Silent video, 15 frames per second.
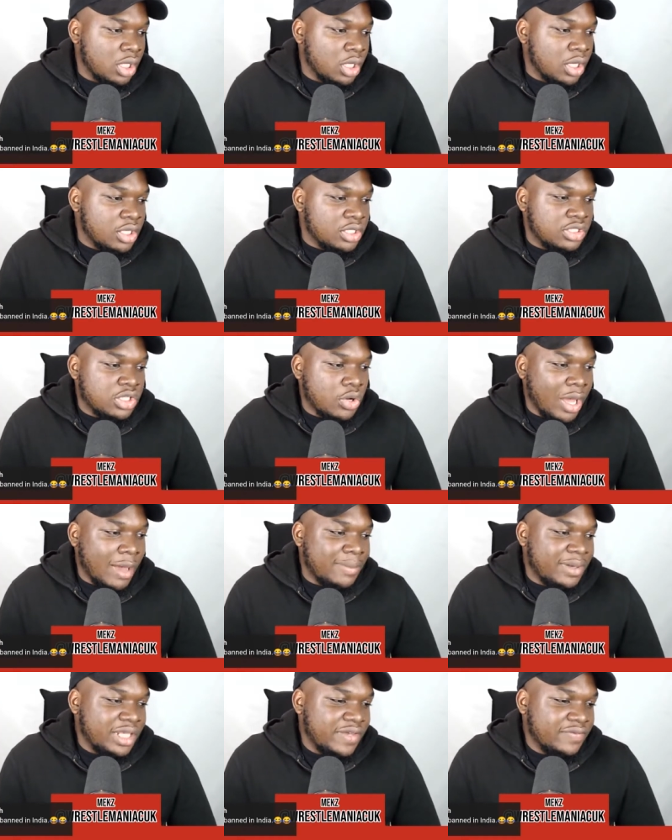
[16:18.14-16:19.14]
So I
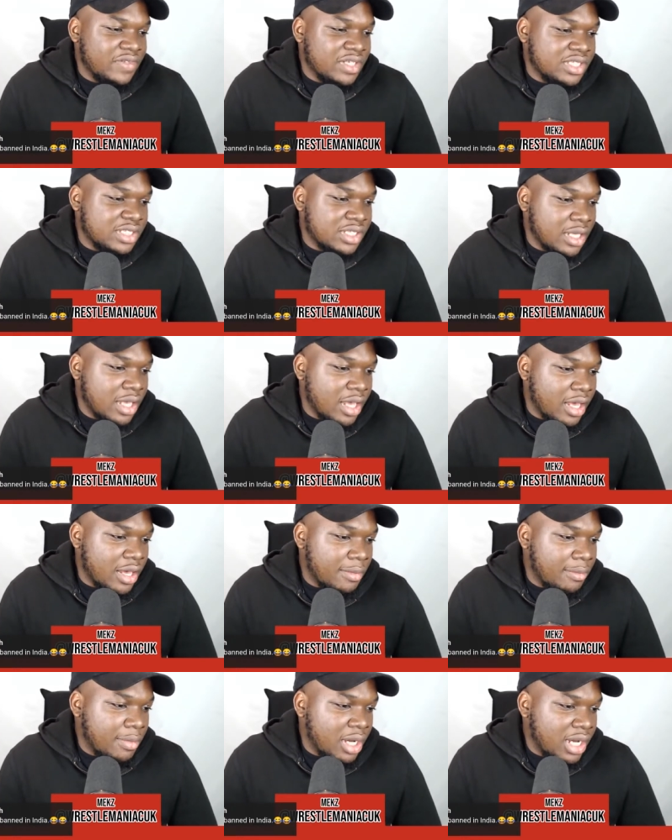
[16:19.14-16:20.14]
believe this
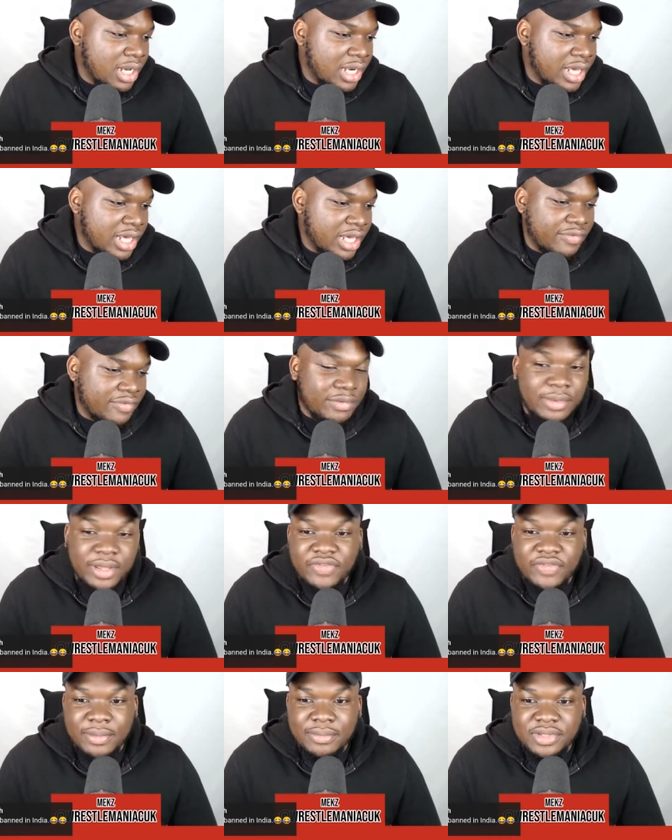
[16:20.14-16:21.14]
Amale, if
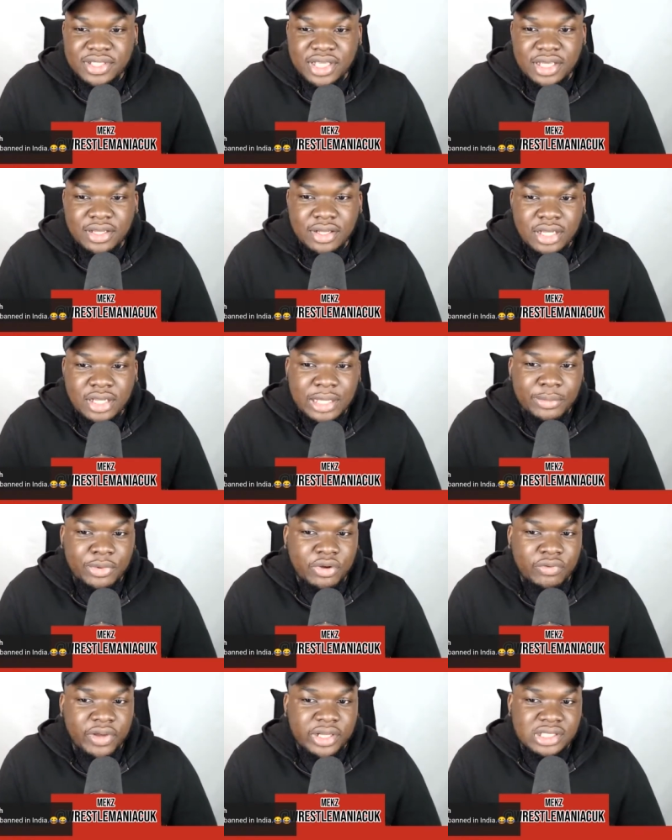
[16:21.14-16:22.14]
I'm saying her name
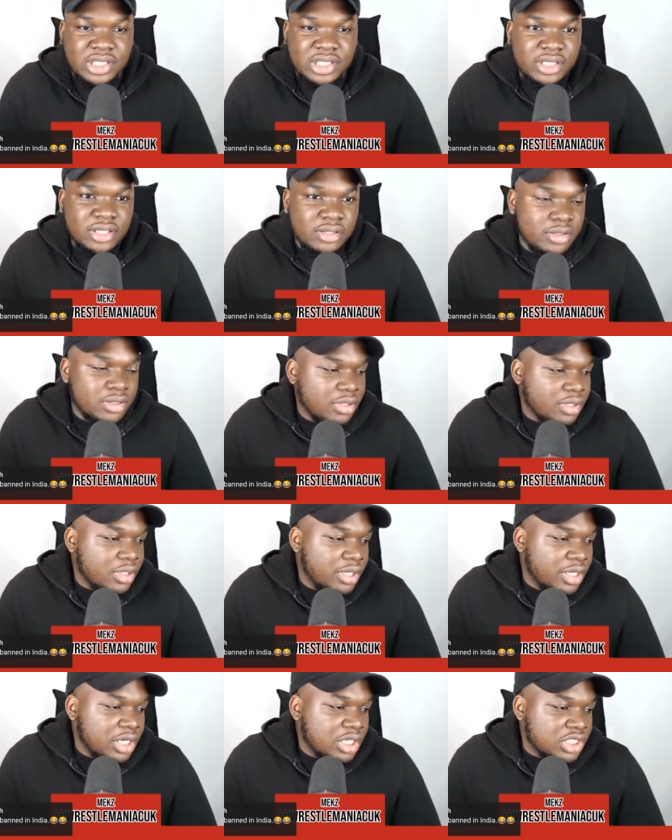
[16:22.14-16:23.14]
correctly,
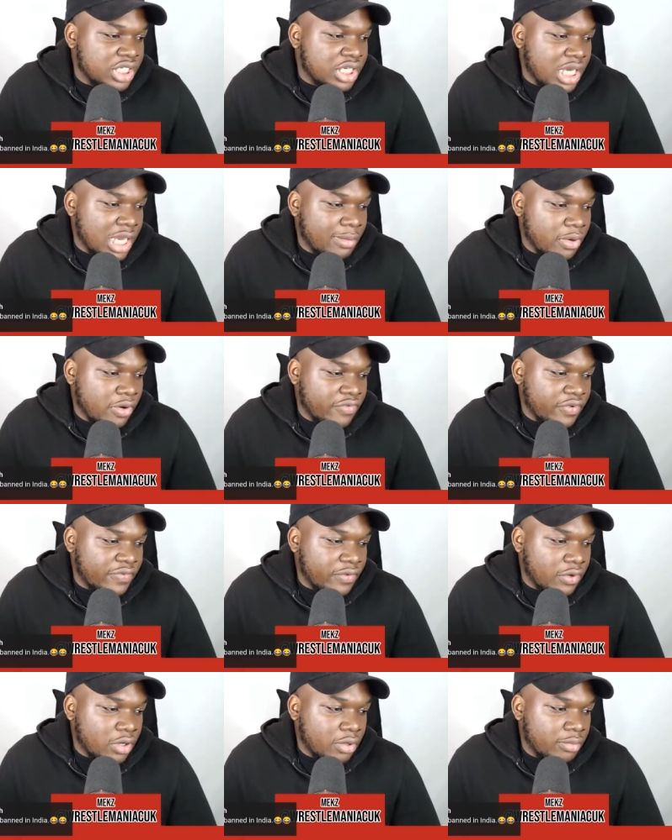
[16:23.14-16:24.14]
she came over
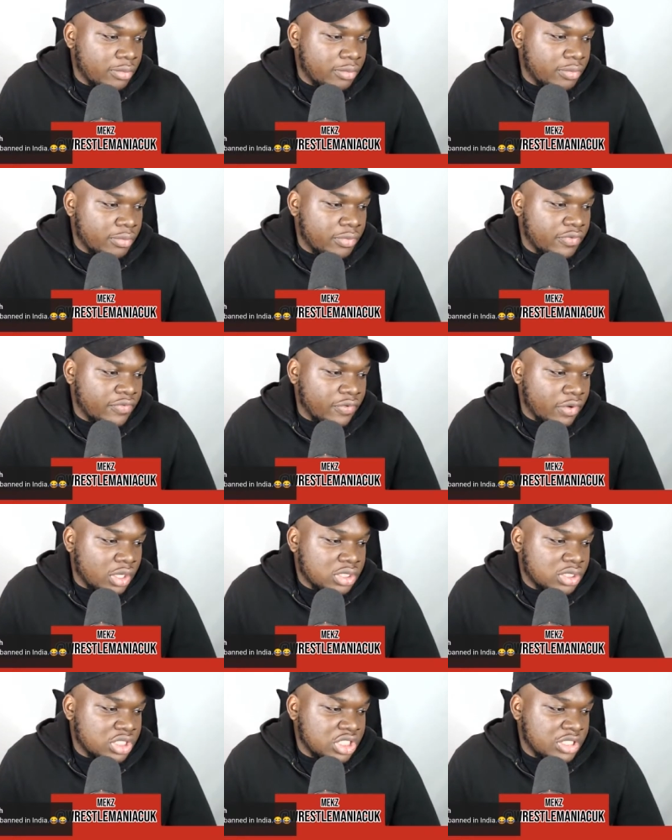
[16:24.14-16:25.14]
from
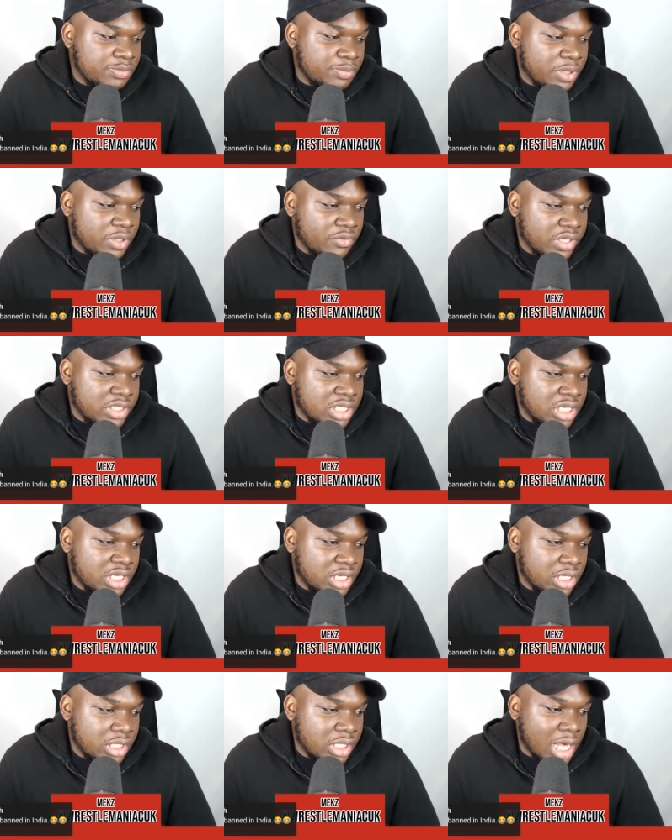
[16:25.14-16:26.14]
France. She's been
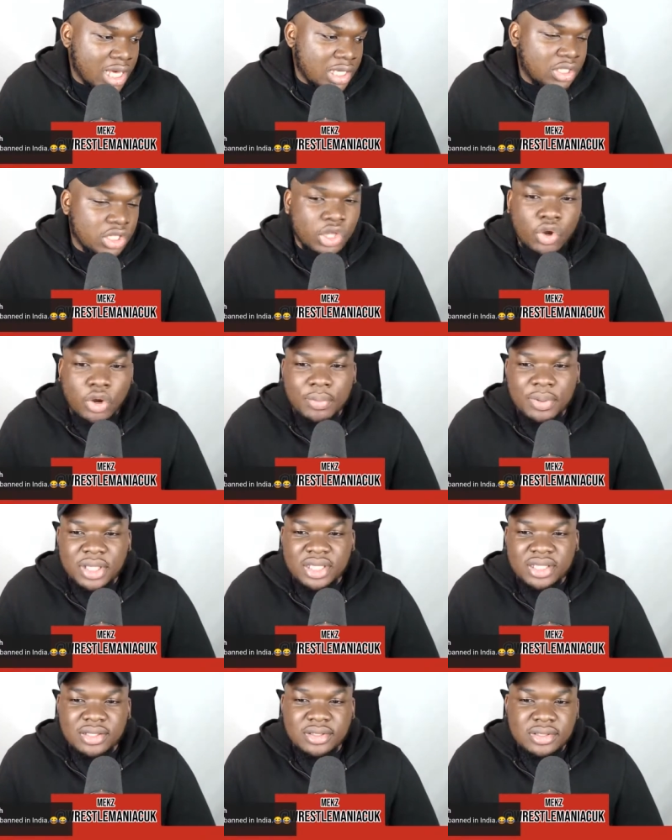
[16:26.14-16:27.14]
wrestling in like the
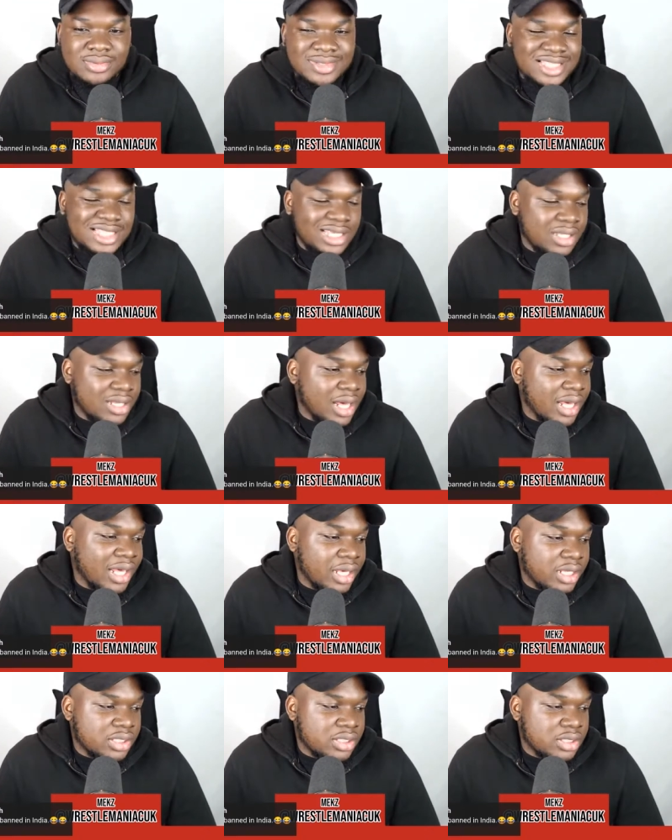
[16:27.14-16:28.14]
European scene, I
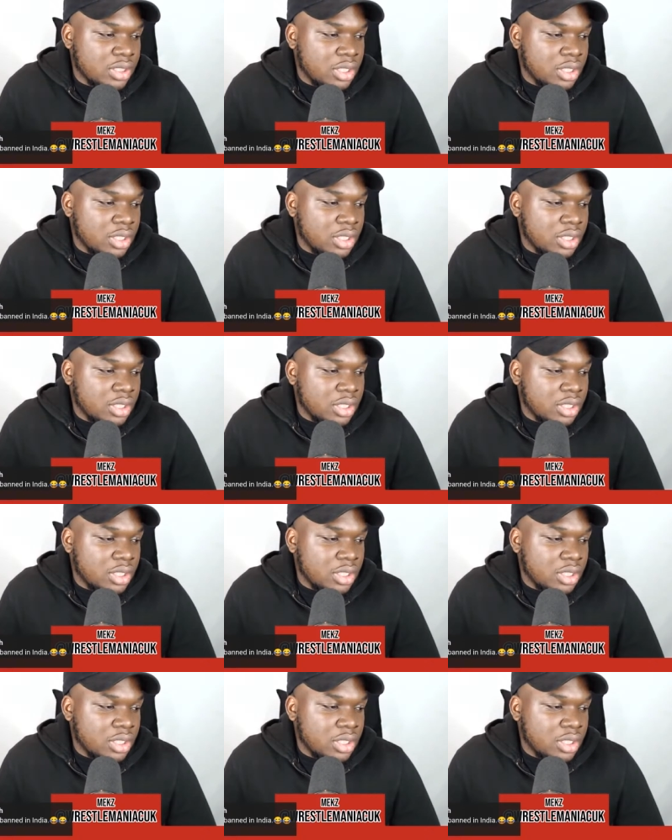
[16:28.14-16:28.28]
guess,